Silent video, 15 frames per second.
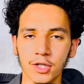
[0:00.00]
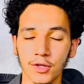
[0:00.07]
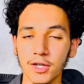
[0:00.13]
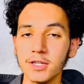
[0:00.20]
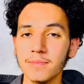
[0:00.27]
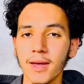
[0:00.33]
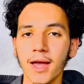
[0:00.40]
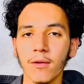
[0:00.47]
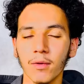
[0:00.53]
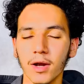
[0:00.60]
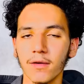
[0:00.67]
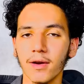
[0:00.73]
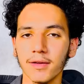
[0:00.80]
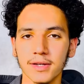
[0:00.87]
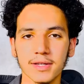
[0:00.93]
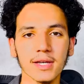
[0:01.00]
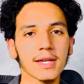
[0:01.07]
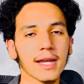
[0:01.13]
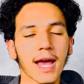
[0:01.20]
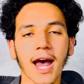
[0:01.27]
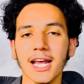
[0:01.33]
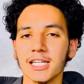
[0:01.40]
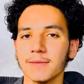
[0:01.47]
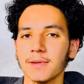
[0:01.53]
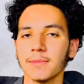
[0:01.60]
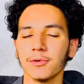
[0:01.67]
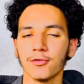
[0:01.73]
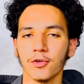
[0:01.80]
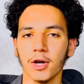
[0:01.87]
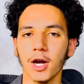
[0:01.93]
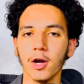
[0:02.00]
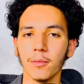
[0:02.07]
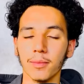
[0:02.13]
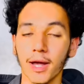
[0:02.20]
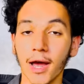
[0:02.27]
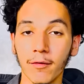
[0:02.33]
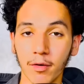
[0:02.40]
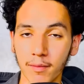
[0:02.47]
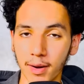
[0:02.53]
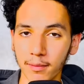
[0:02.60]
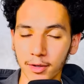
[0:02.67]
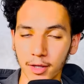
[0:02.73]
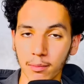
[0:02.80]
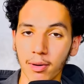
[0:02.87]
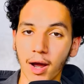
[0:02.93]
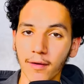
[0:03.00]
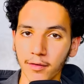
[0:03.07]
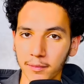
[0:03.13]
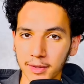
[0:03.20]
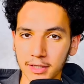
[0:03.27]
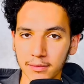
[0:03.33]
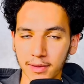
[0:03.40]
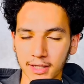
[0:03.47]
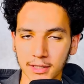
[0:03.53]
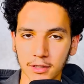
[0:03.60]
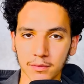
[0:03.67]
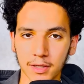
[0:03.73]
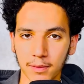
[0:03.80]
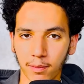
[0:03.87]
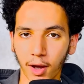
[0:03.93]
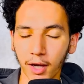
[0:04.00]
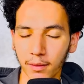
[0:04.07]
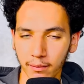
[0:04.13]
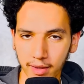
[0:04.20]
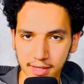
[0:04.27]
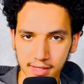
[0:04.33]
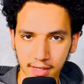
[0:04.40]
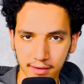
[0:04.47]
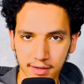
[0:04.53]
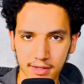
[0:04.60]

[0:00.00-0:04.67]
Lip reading: this man went around the city asking people for help. And remember, the Prophet, peace and blessings be upon him, is in the